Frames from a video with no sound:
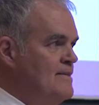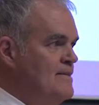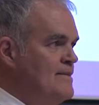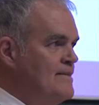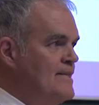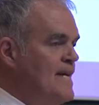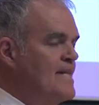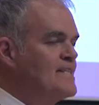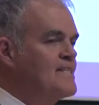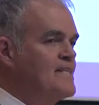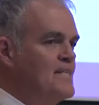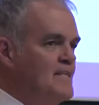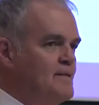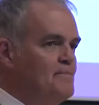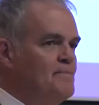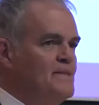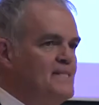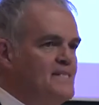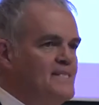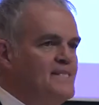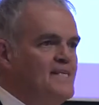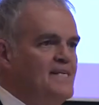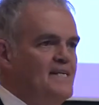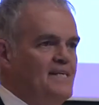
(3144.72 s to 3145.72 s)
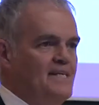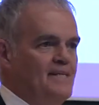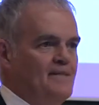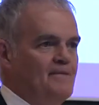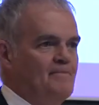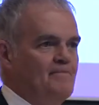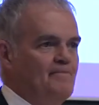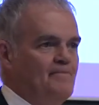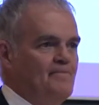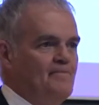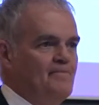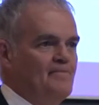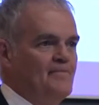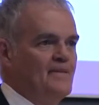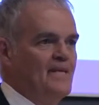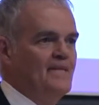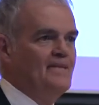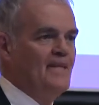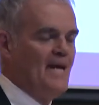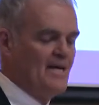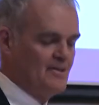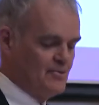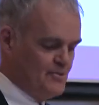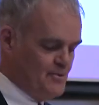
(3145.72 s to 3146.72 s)
that's going to be seen,
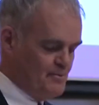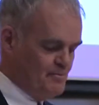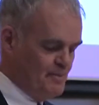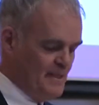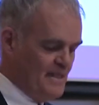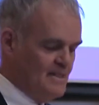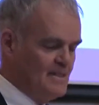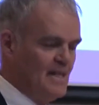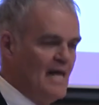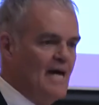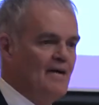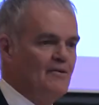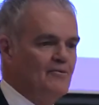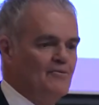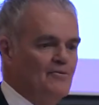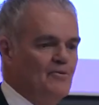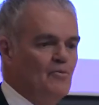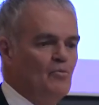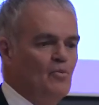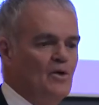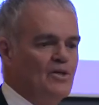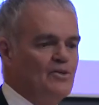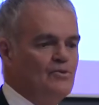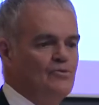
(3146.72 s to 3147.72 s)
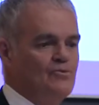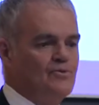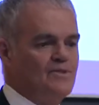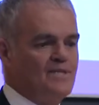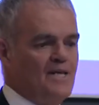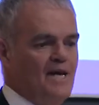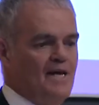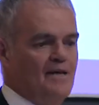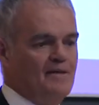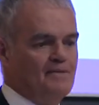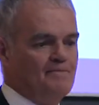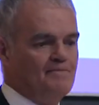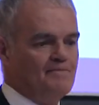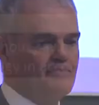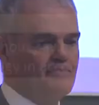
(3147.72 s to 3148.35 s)
and that'll speak louder than what you say.